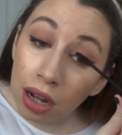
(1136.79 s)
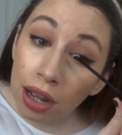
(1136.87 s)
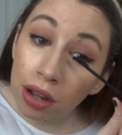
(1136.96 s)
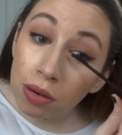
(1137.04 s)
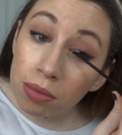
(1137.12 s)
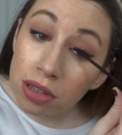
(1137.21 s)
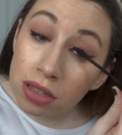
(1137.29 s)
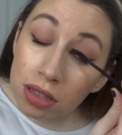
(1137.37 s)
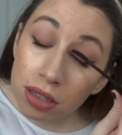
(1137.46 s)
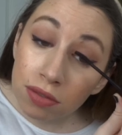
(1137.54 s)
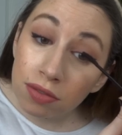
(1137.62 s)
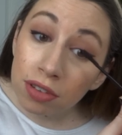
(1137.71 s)
I hope this
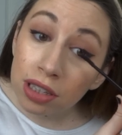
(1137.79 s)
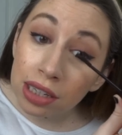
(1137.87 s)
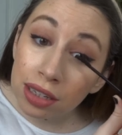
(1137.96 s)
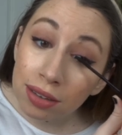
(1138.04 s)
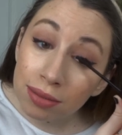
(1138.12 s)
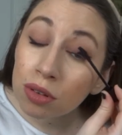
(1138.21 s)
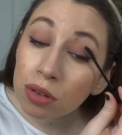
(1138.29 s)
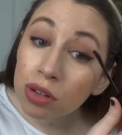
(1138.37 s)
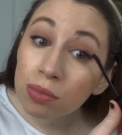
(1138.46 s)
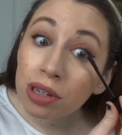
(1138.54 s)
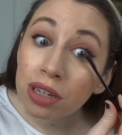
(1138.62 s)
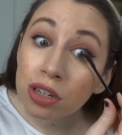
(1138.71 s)
doesn't flake or
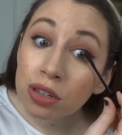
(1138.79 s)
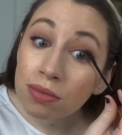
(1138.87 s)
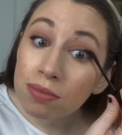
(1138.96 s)
smudge.